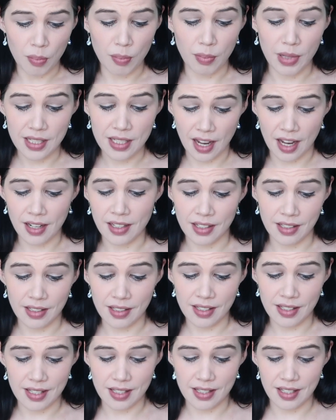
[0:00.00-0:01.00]

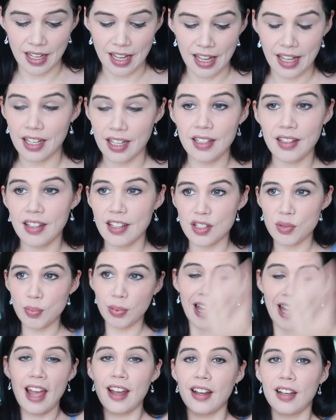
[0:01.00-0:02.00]
Madonna's in this
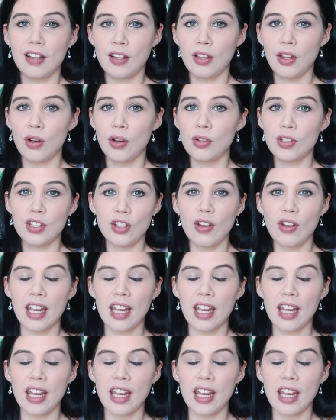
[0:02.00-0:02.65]
black cloak.